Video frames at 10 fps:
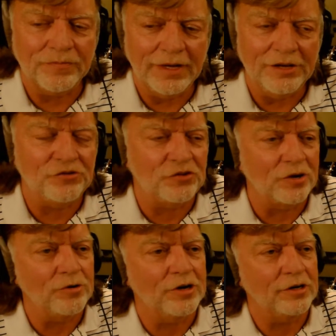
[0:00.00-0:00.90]
it's
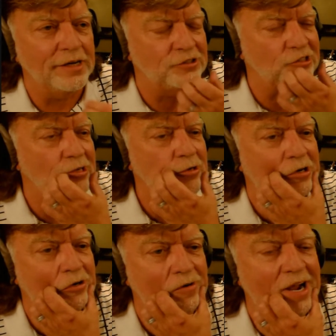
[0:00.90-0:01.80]
so
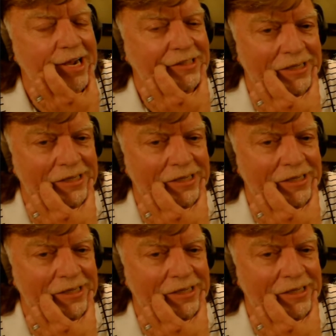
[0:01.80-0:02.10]
correct,